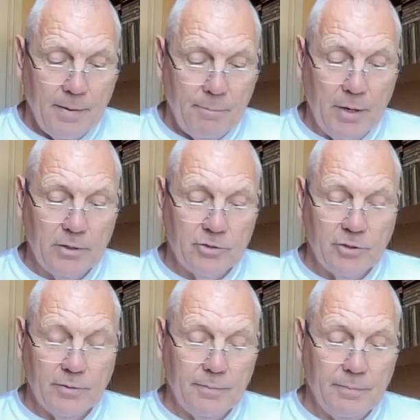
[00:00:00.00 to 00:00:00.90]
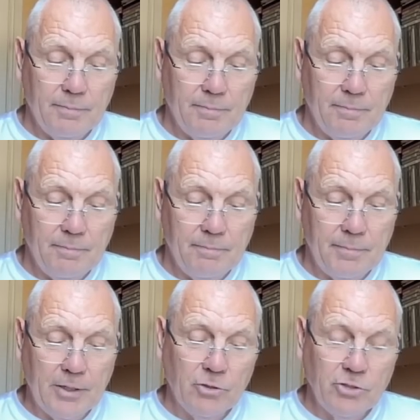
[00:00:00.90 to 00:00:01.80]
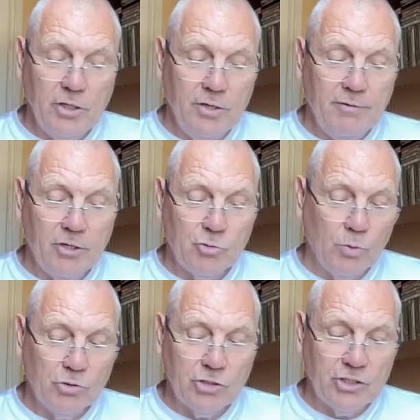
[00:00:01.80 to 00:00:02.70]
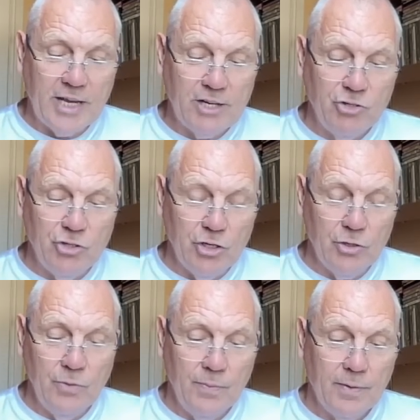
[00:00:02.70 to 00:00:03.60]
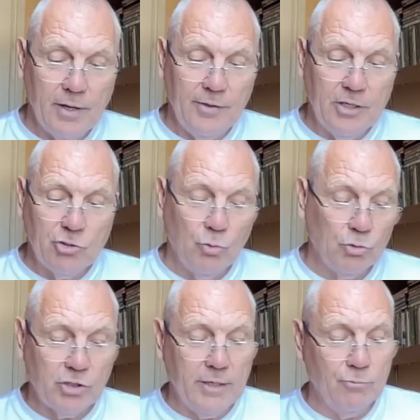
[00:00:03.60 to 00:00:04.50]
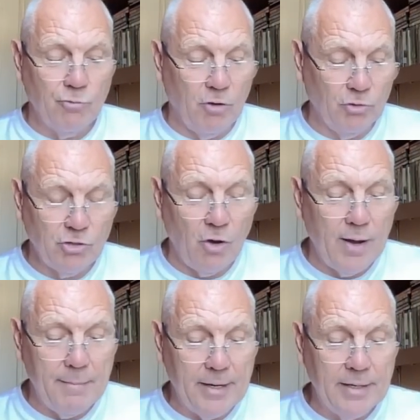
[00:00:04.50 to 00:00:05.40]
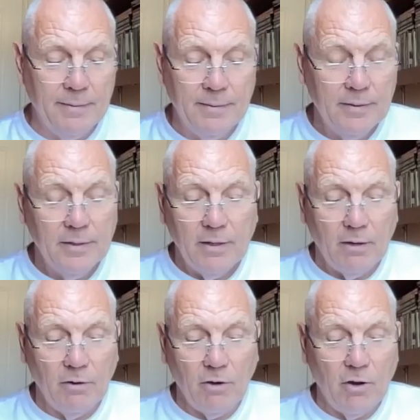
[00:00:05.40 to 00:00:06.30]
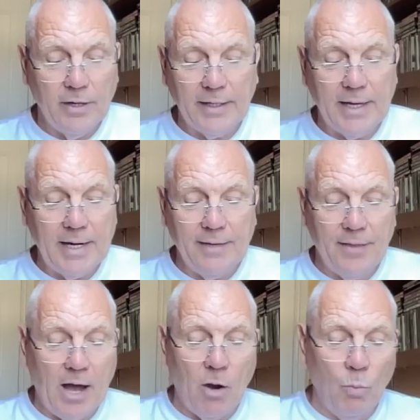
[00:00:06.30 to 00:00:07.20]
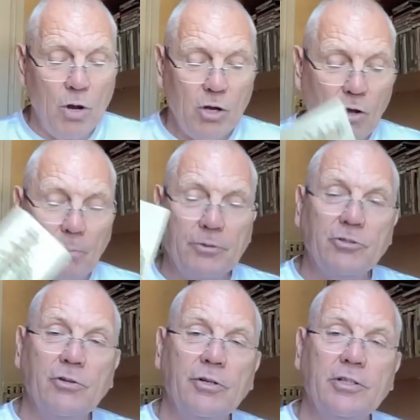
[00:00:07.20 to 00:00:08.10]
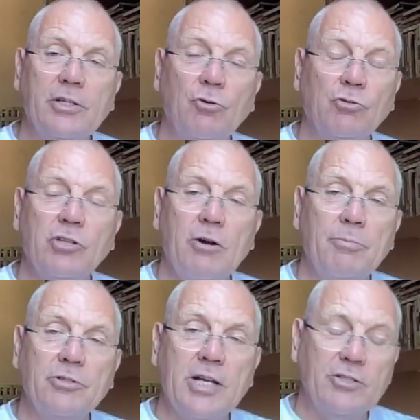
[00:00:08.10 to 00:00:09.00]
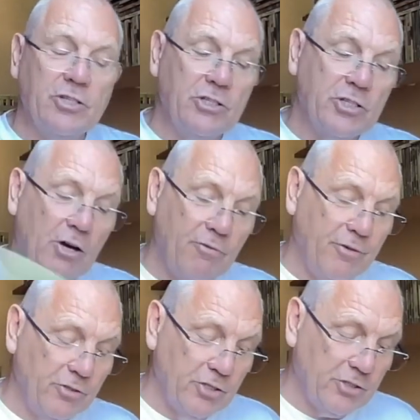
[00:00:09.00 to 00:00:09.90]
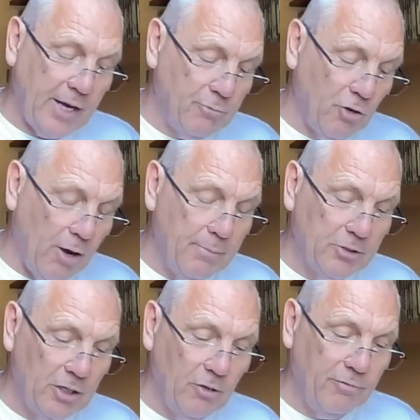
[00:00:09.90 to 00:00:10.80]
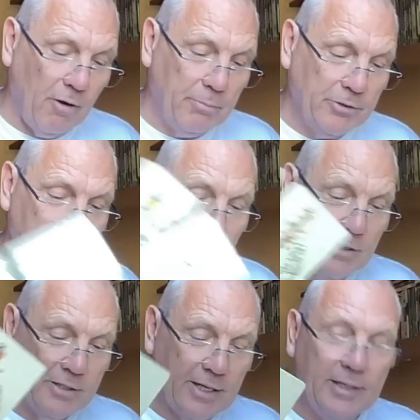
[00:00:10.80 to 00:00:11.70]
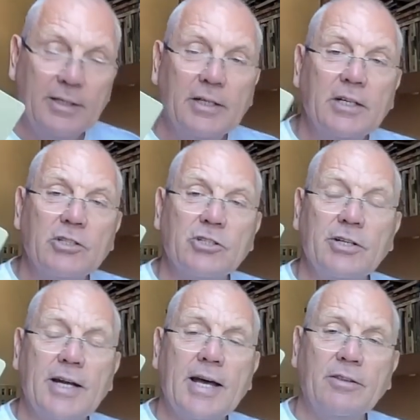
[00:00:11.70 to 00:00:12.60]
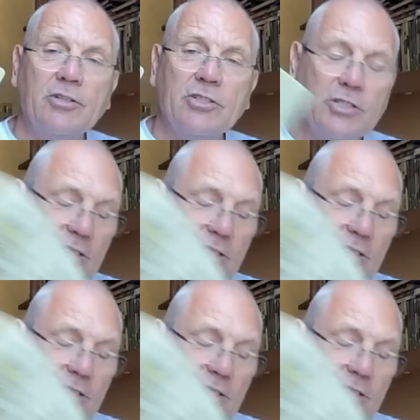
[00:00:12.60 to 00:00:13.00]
But because the universe wants to test you, and this all seems wrong timing, I'm kind of getting that a work opportunity also presents itself as the same time as a love opportunity. So now there's a